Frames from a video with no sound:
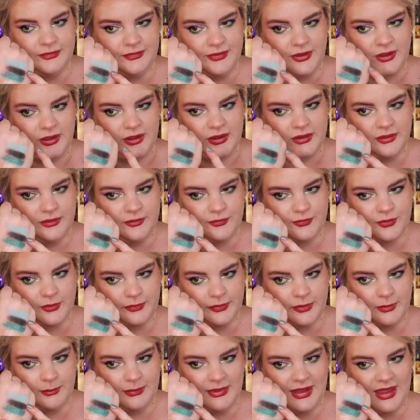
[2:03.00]
of the,
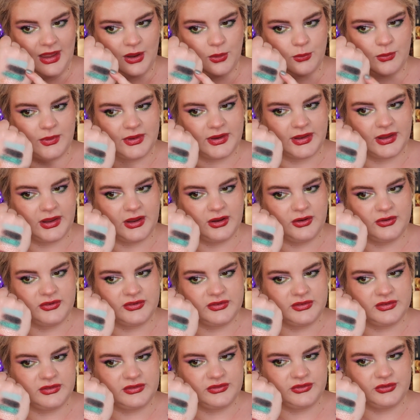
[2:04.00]
from the black one here
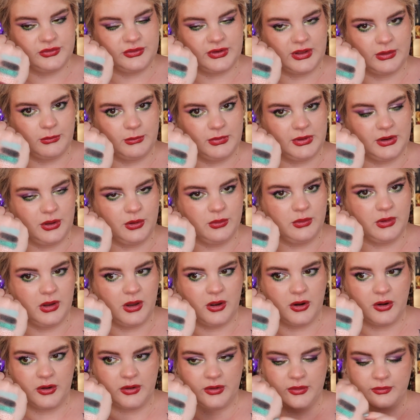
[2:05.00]
to down below,
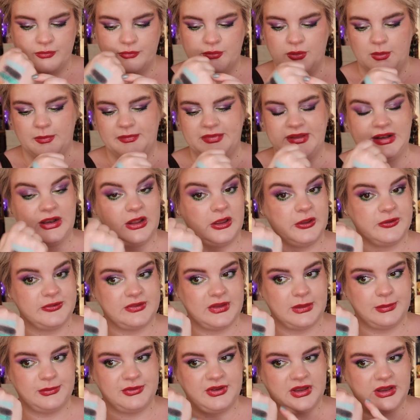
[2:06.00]
are from the
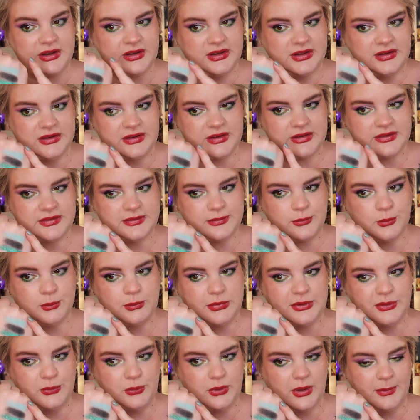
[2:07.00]
last update, and this
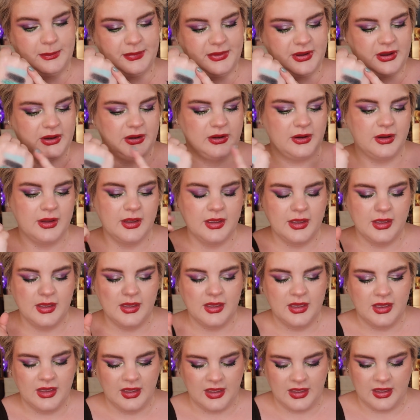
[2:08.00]
blue up here
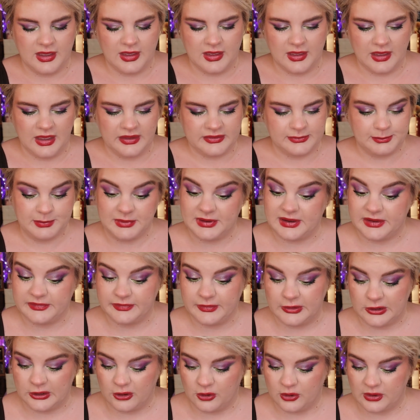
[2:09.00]
has been
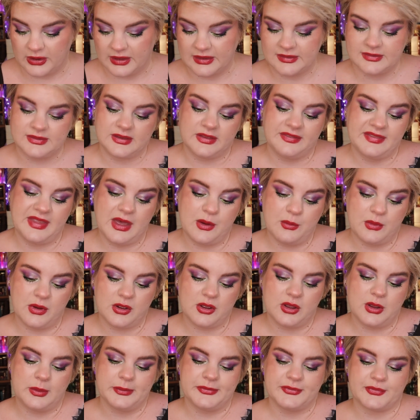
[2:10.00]
in the longest. And that
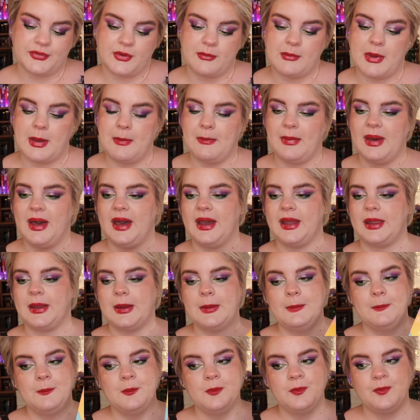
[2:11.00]
one comes from
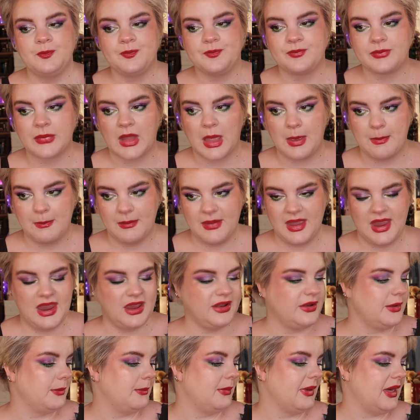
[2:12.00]
my
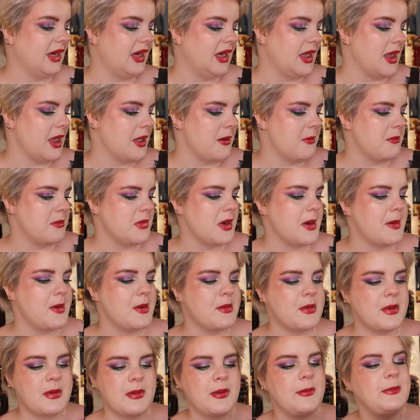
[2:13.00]
Made by
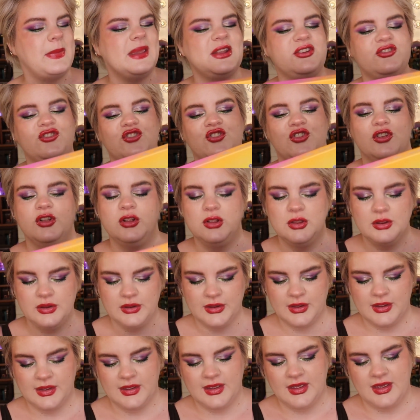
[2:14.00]
Mmmitchell
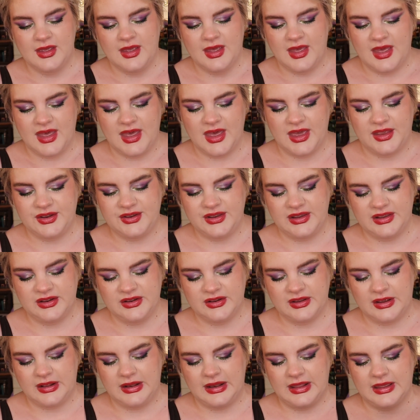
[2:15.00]
Head
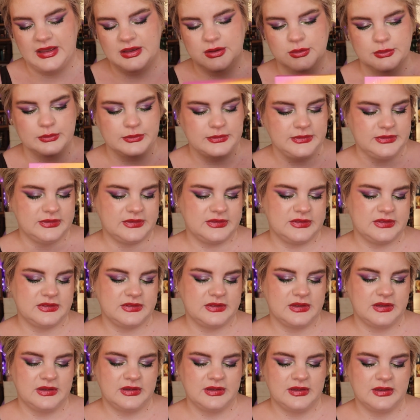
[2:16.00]
in the
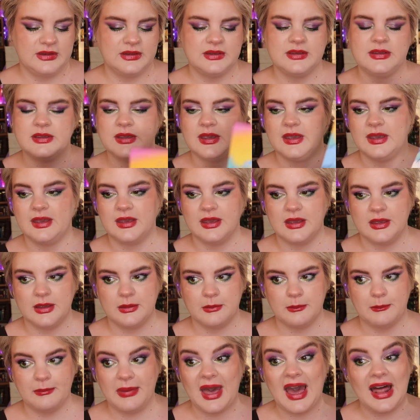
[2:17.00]
Clouds
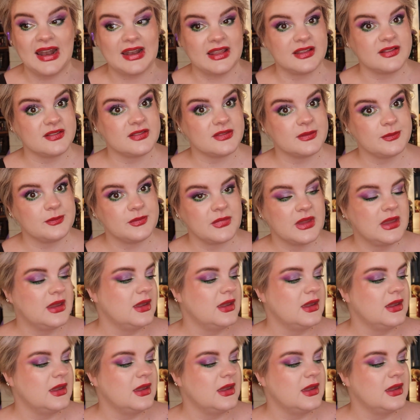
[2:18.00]
palette.